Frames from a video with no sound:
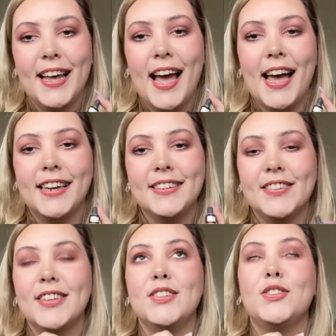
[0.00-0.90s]
and
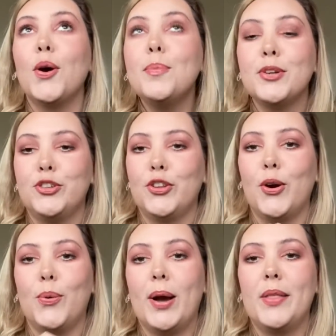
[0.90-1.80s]
so much
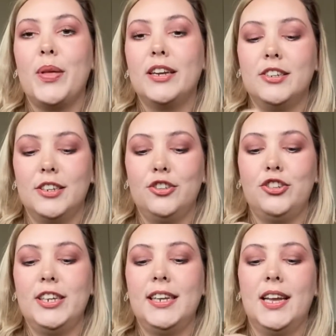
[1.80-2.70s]
so that
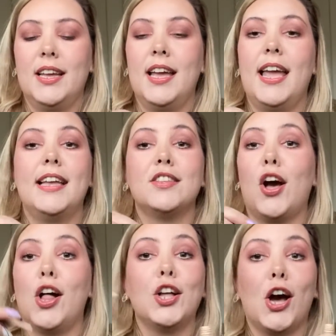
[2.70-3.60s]
she is
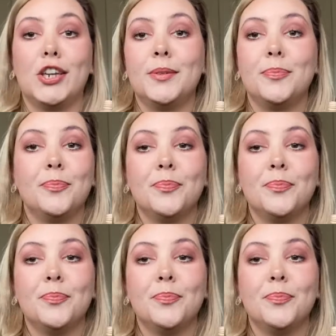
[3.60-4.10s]
all gone.